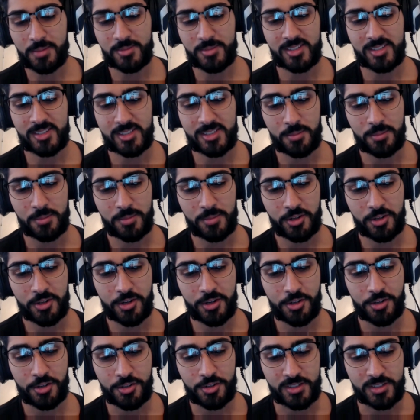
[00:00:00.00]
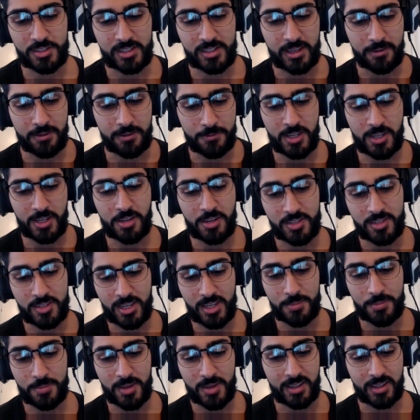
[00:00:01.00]
it's simpler and you're just like
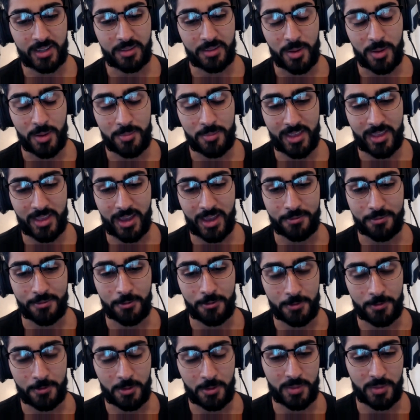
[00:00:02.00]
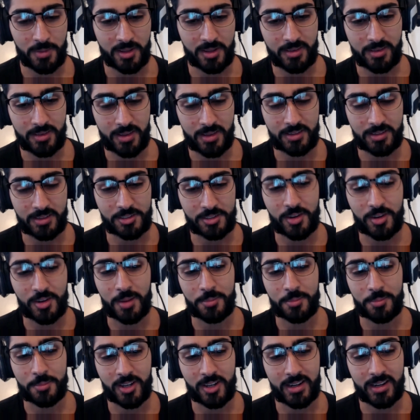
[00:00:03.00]
videotaping and maybe they have a Fitbit thing
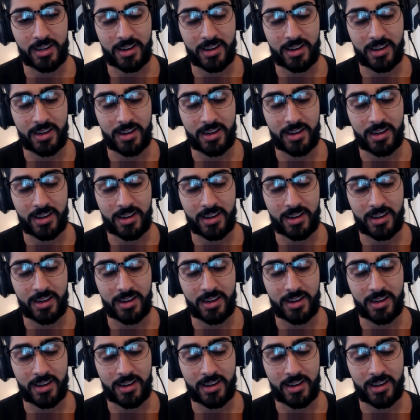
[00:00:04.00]
strapped on,